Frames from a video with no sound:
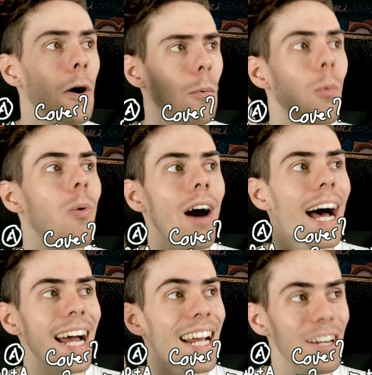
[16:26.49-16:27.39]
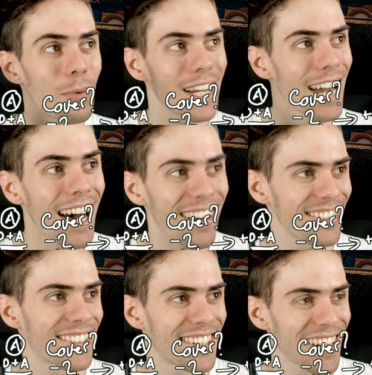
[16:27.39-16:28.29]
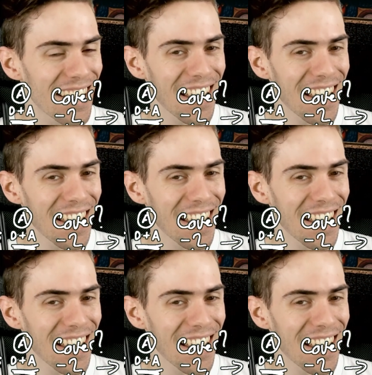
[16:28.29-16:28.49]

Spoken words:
Why, we ask?